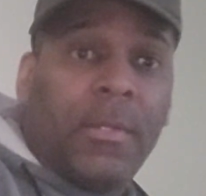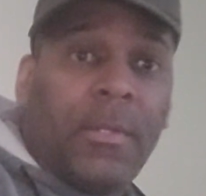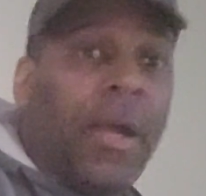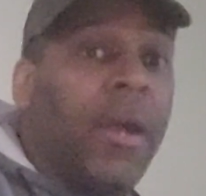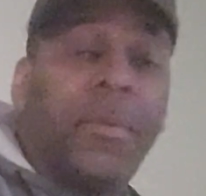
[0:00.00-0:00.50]

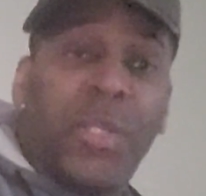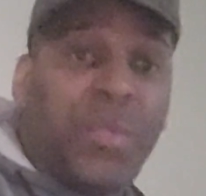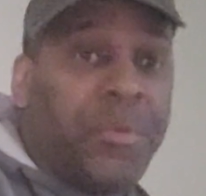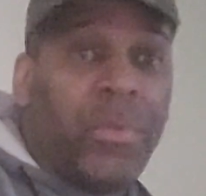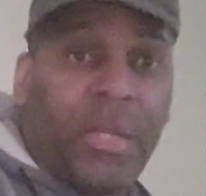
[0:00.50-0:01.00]
not
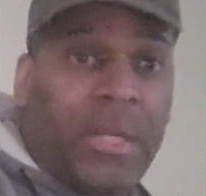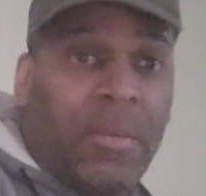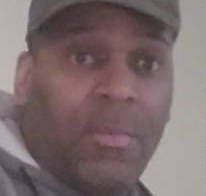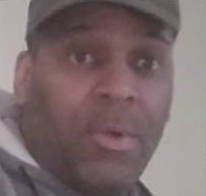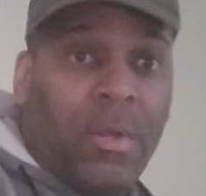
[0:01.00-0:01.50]
undisputed
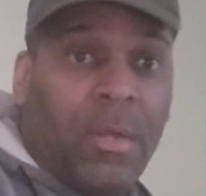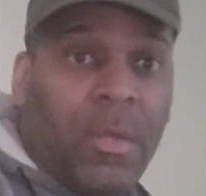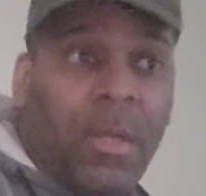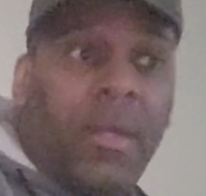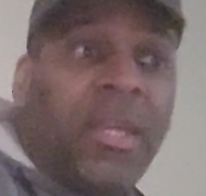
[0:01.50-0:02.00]
anymore.
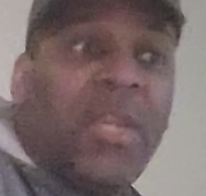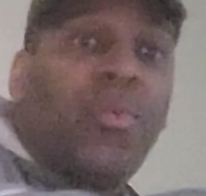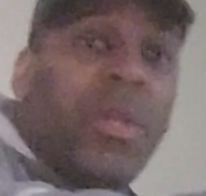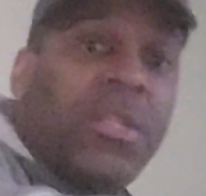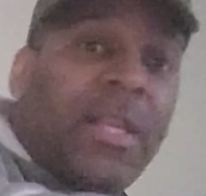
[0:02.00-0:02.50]
He
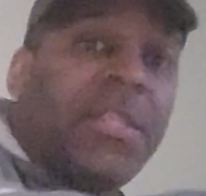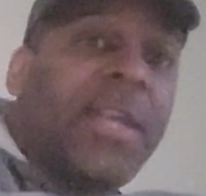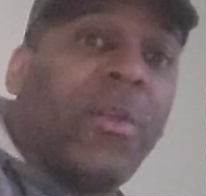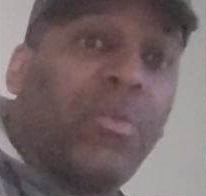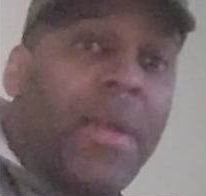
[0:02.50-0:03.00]
wins that
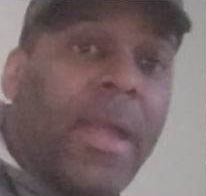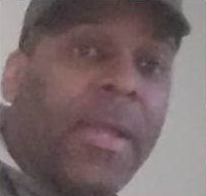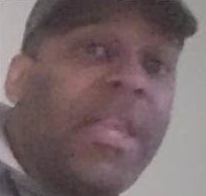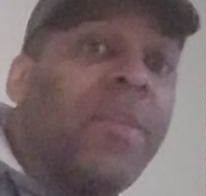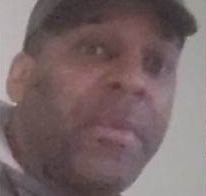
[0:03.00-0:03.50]
title
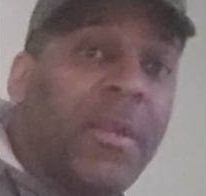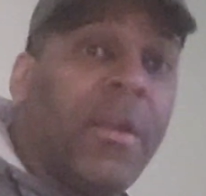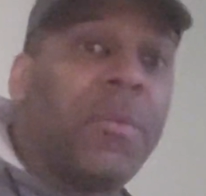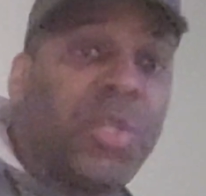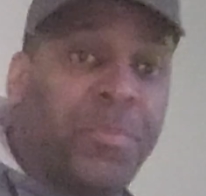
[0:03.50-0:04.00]
back, he'll be
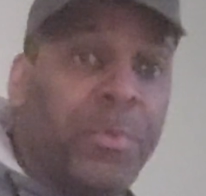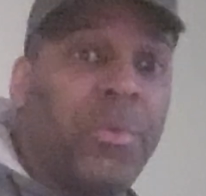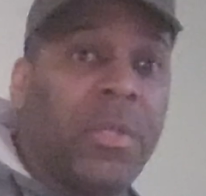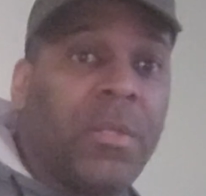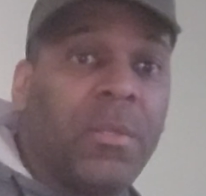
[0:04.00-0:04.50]

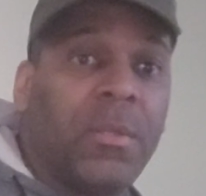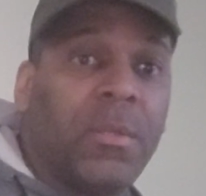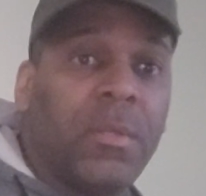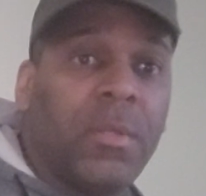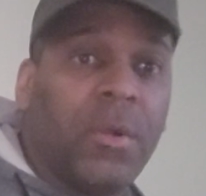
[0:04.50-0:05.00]
undisputed,
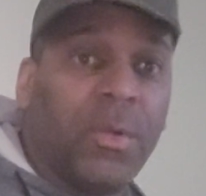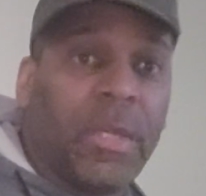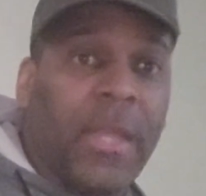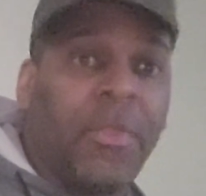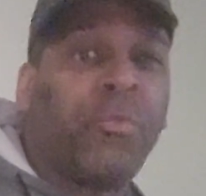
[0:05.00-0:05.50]

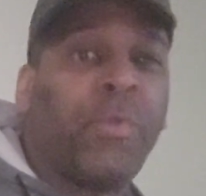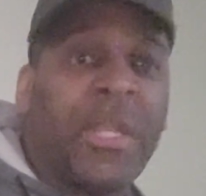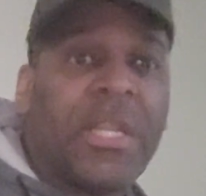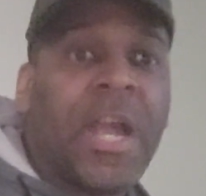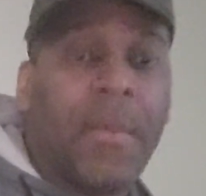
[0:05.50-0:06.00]
okay,
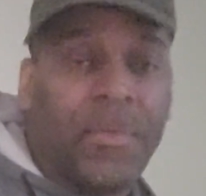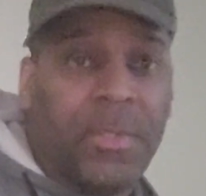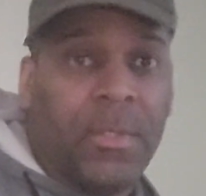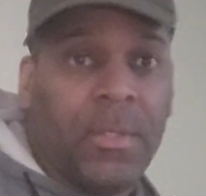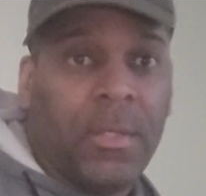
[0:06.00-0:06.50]
three times.